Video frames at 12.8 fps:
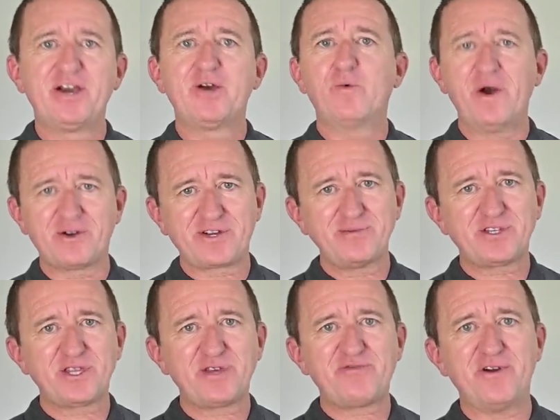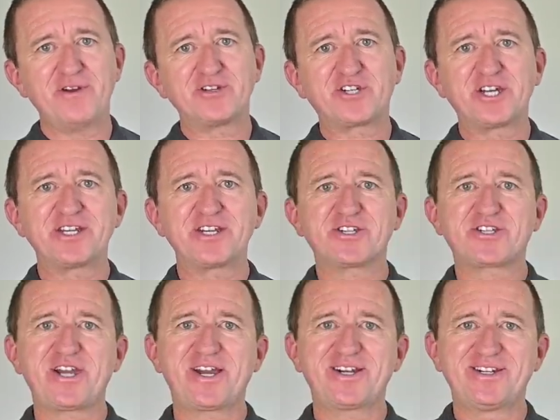Welcome to the Photogenius
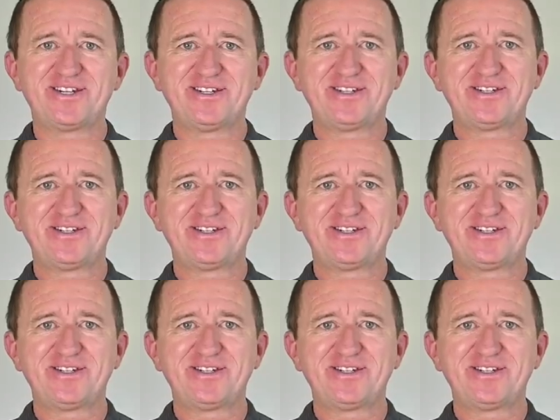channel.